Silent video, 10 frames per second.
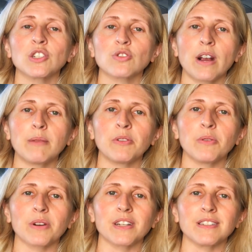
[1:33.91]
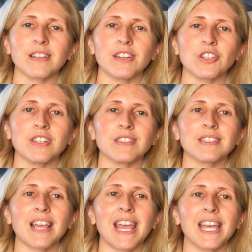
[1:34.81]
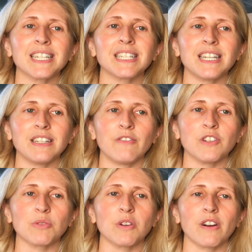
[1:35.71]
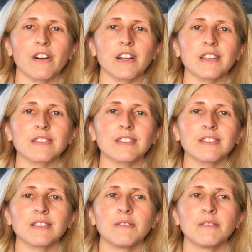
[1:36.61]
tribal organizations, and individual artists.